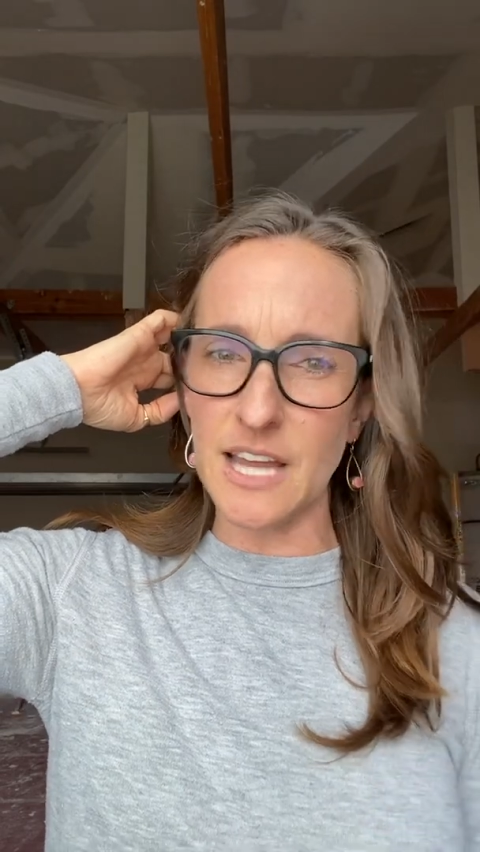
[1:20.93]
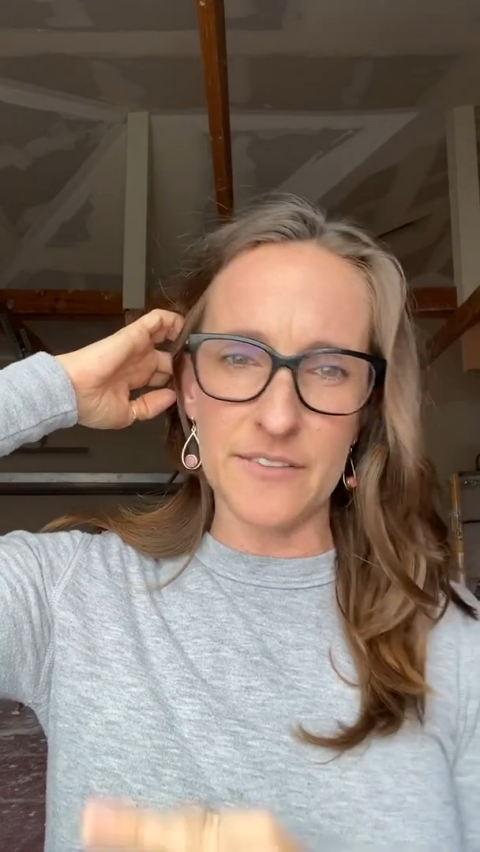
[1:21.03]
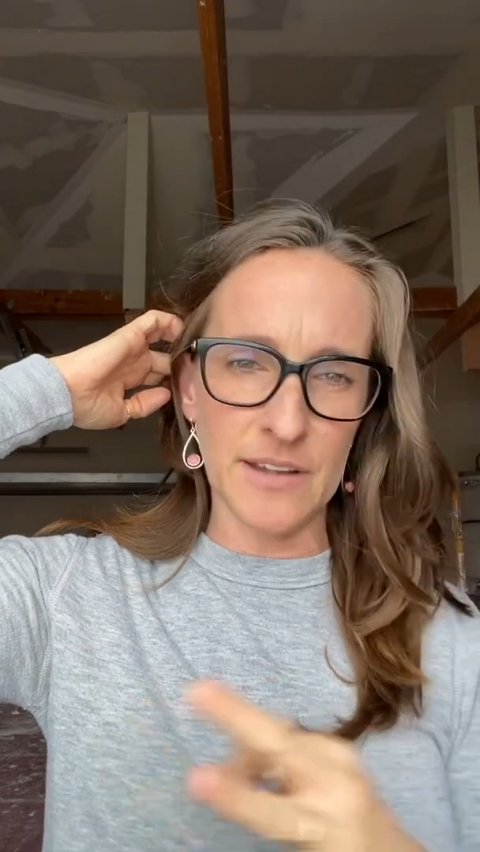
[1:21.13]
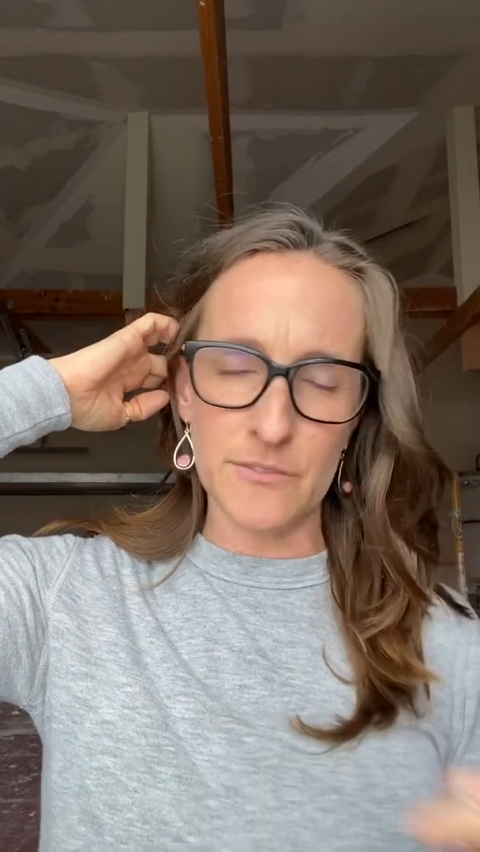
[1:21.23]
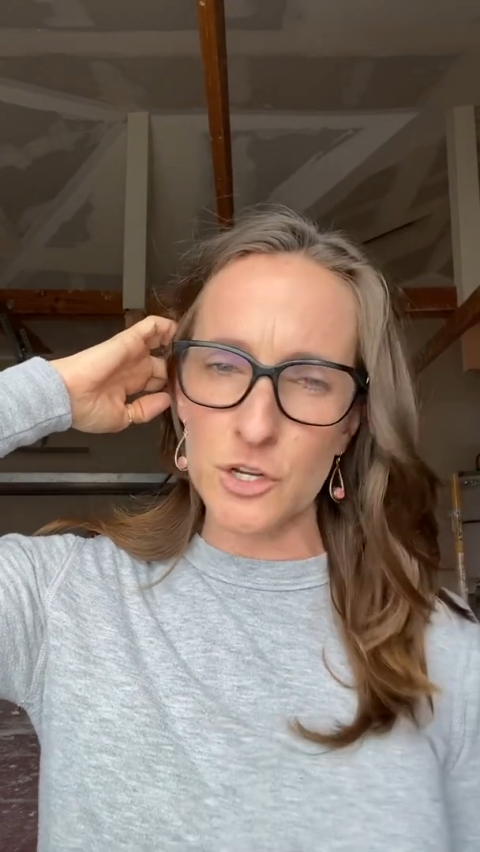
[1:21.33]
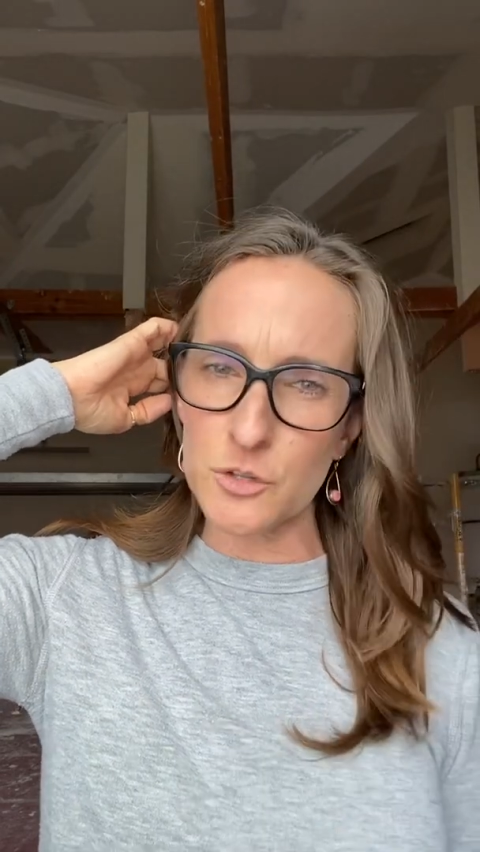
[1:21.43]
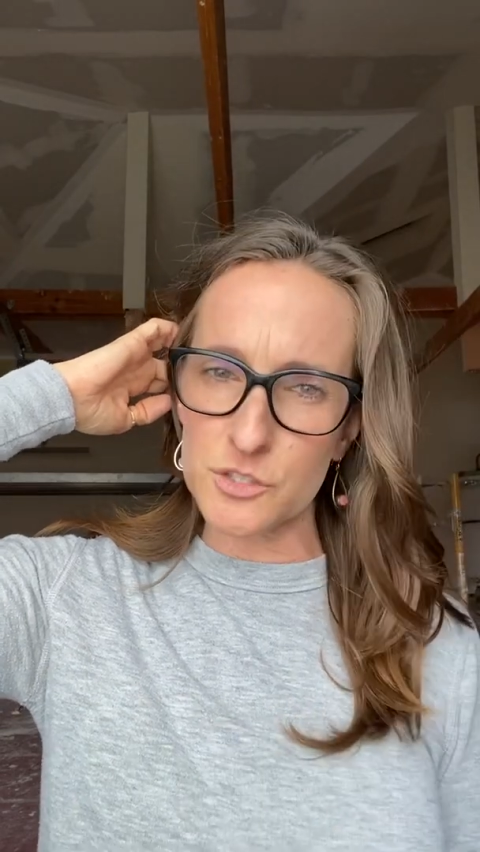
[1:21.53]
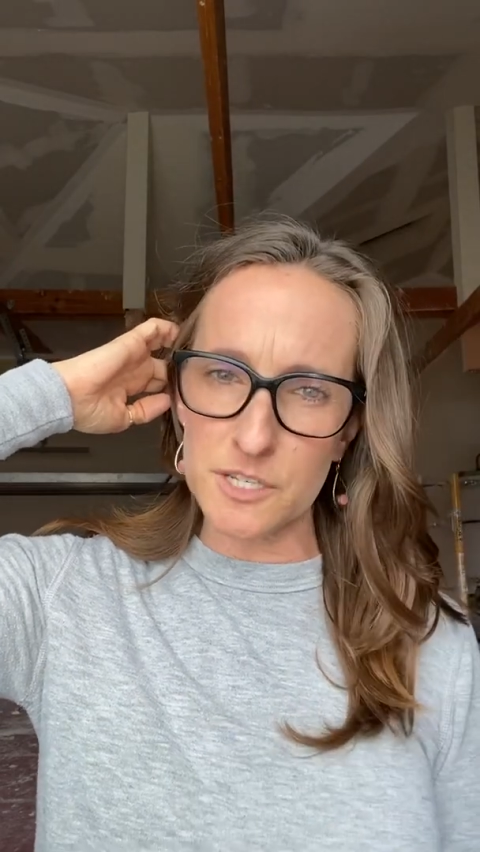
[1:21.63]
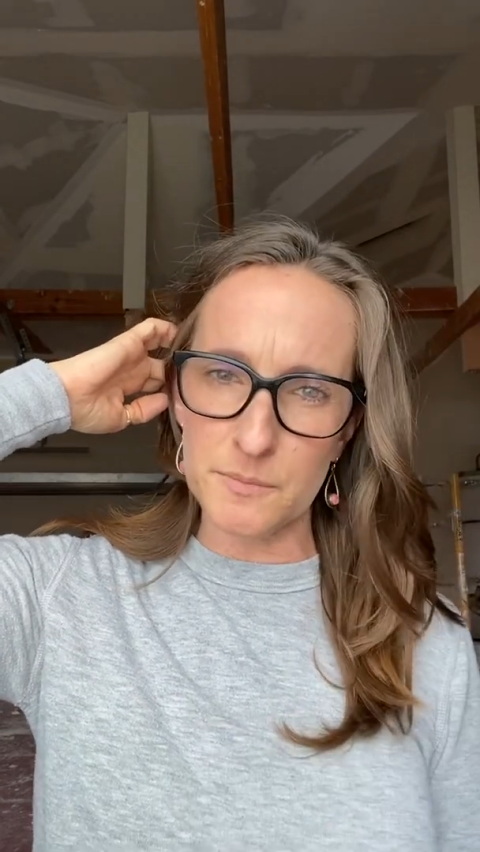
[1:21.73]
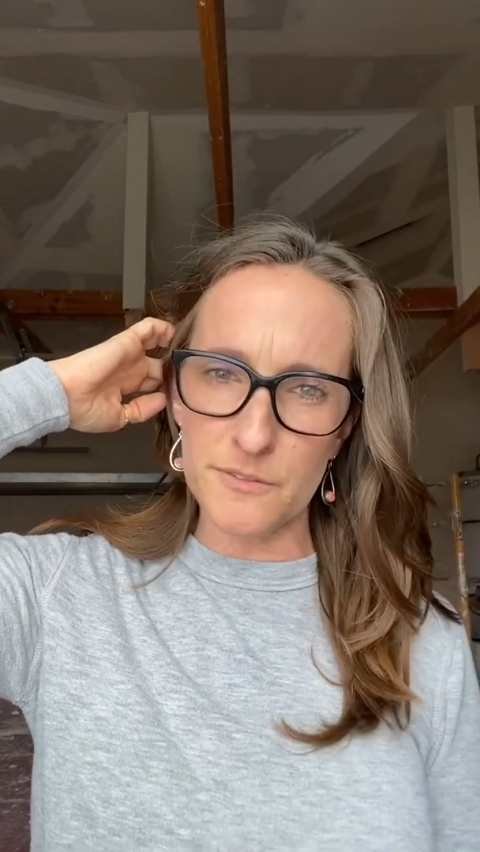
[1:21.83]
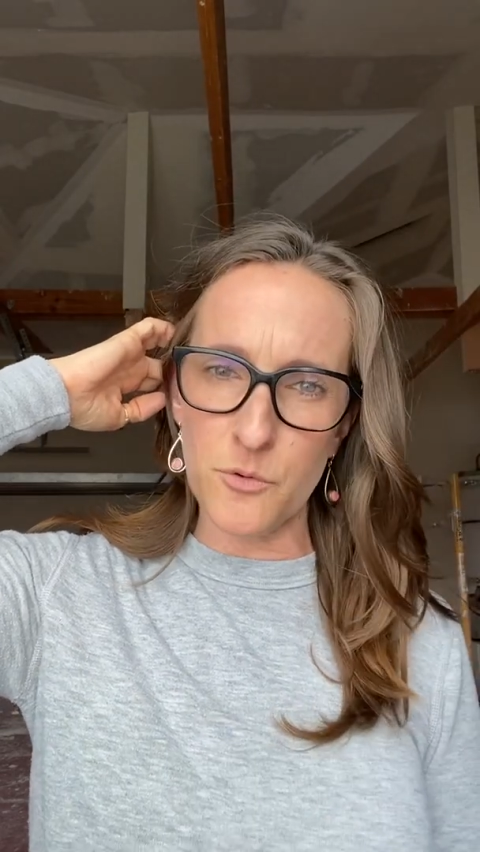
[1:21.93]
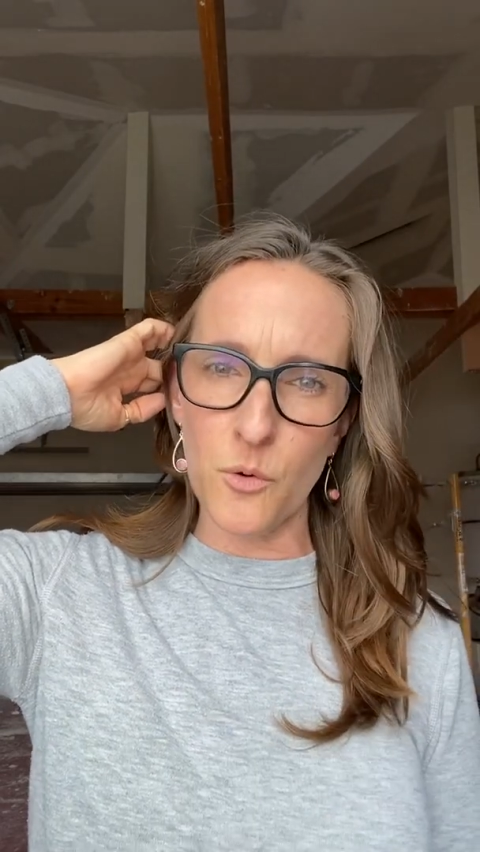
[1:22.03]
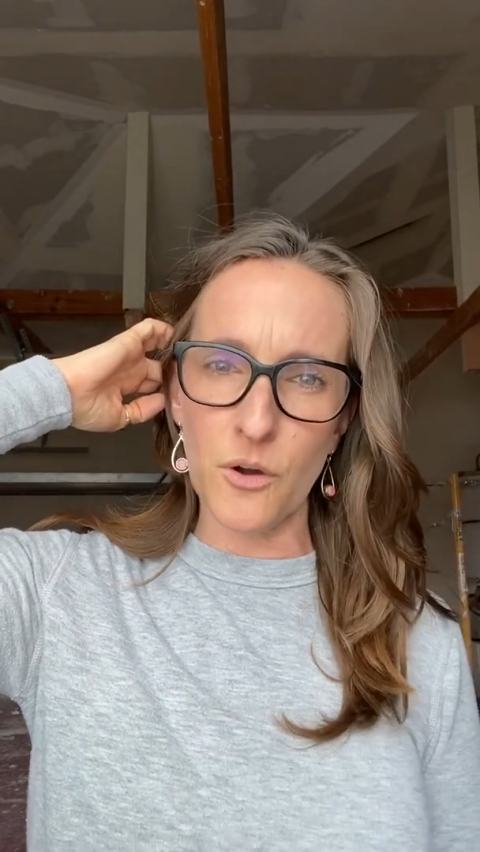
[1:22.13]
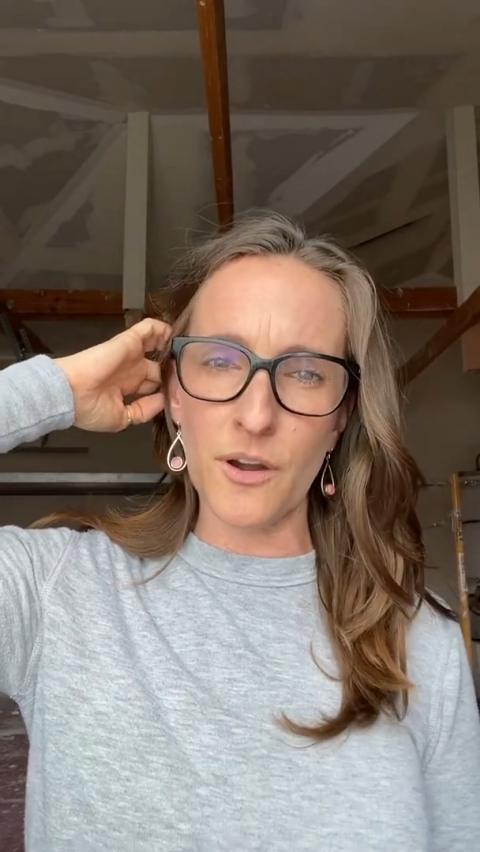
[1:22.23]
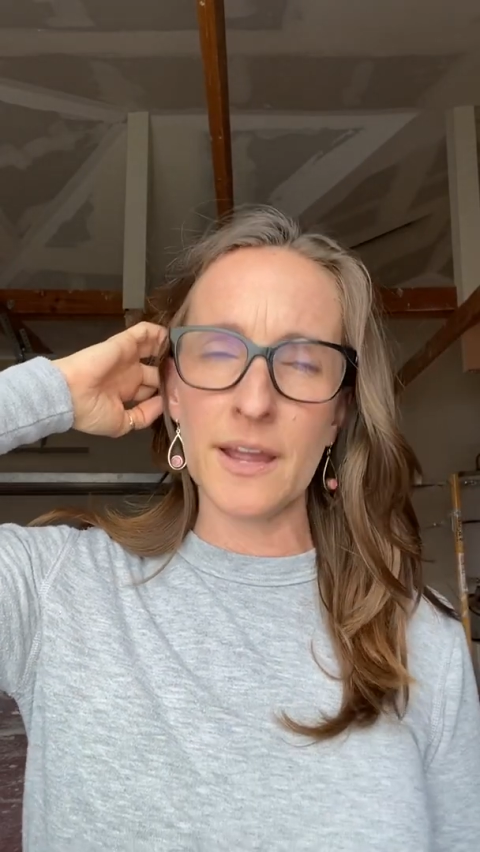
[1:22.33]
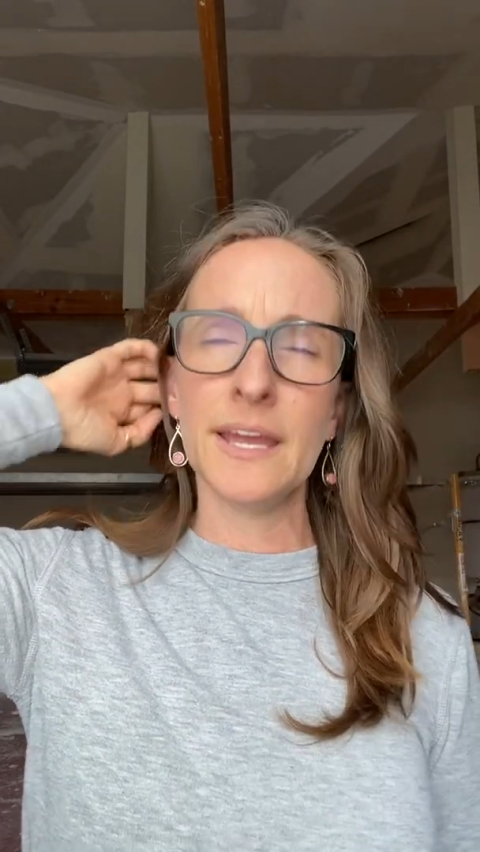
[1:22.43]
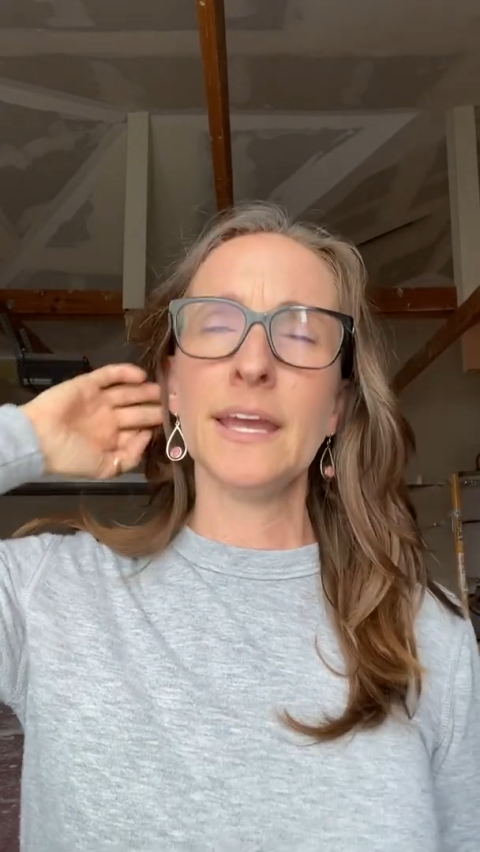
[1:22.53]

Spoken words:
I've never used it before.